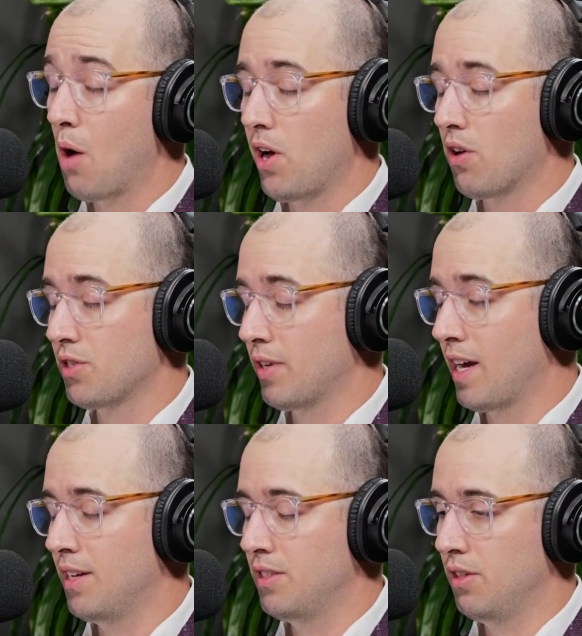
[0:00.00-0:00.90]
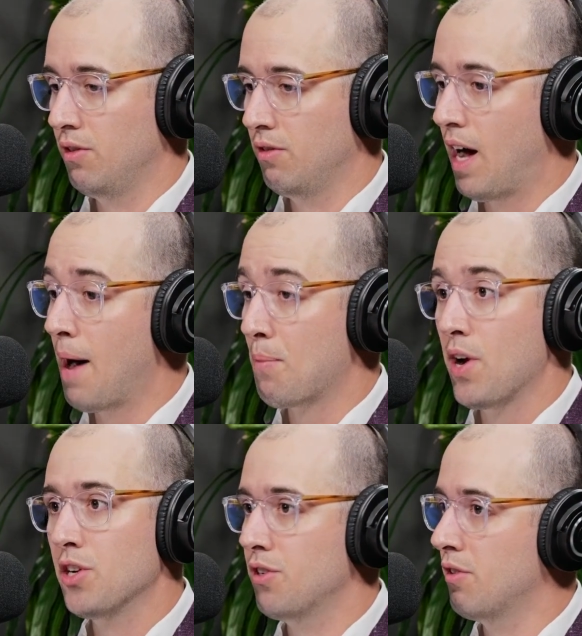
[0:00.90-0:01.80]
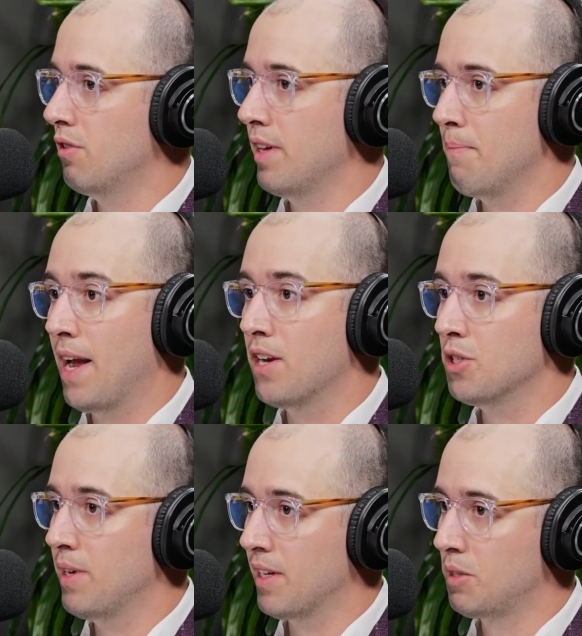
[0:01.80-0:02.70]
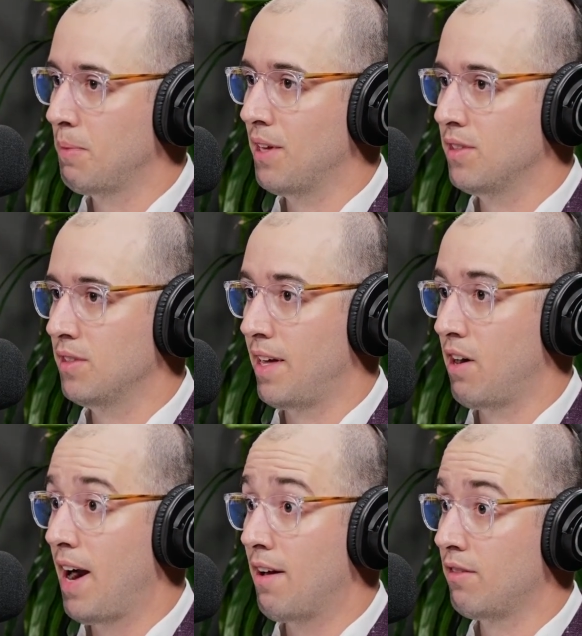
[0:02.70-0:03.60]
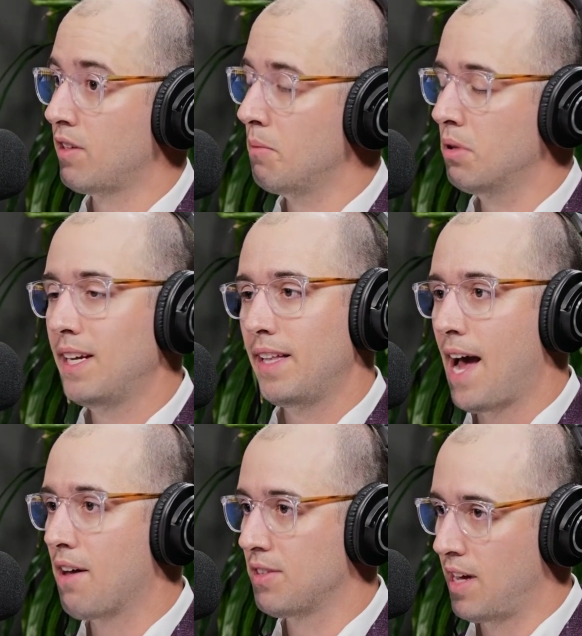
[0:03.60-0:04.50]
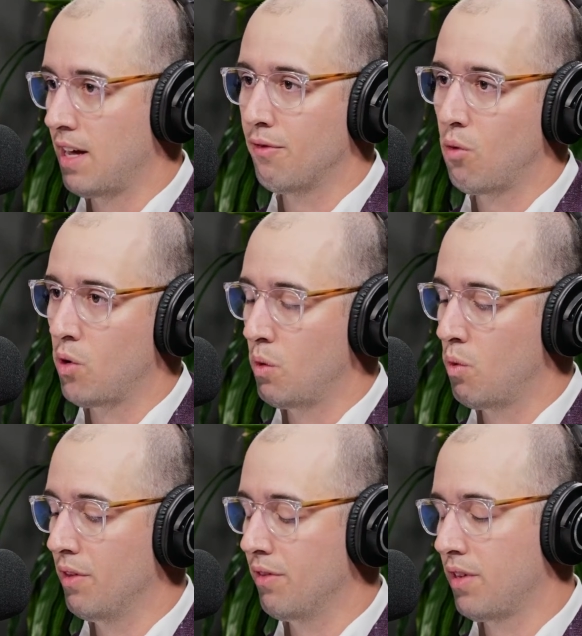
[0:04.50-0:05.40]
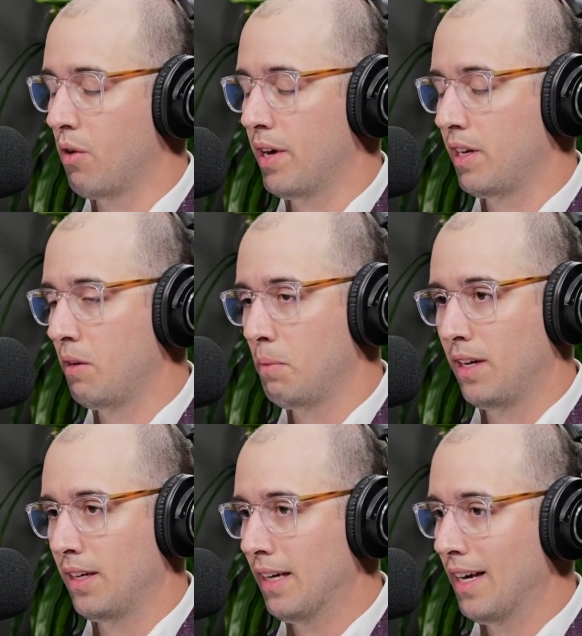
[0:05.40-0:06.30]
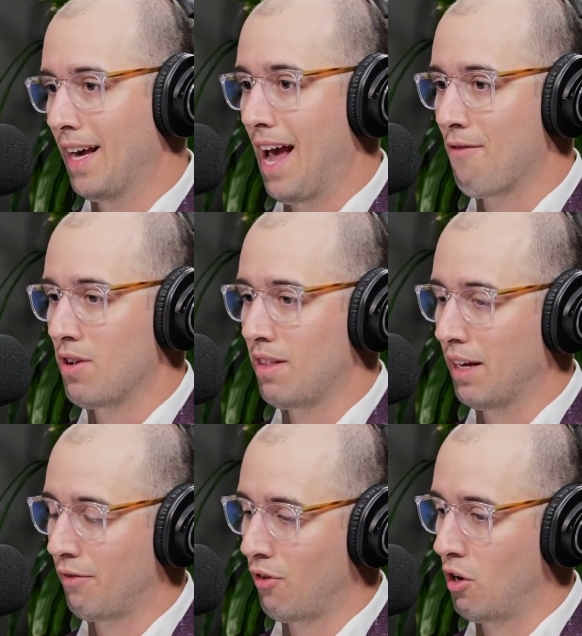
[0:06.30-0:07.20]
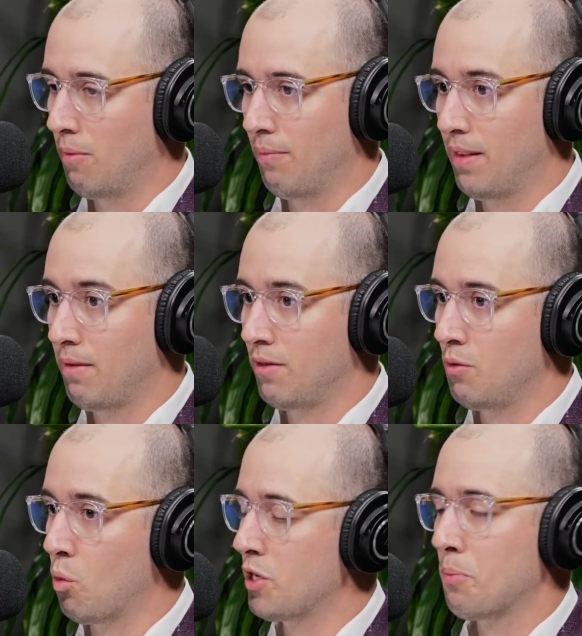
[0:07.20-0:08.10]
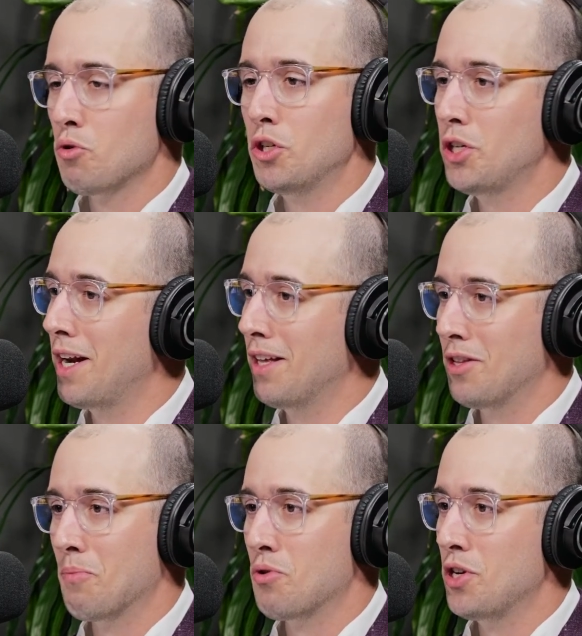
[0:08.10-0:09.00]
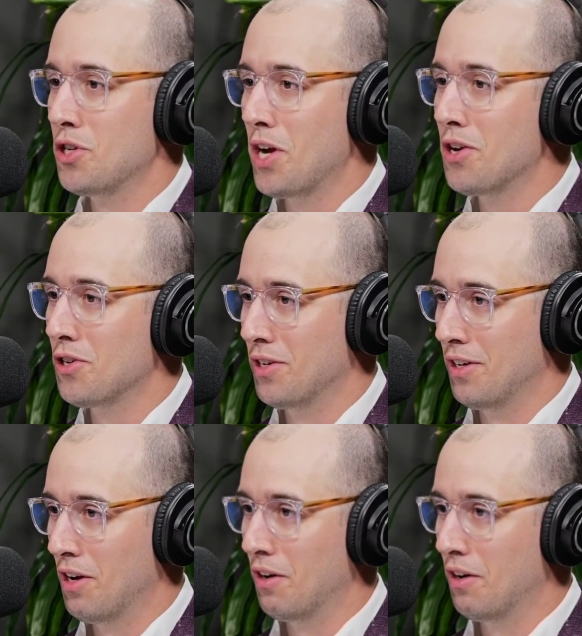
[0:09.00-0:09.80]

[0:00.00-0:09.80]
we also get into operational and management expenses that are completely outside of 41. So it could be everything from we're depreciating the depreciation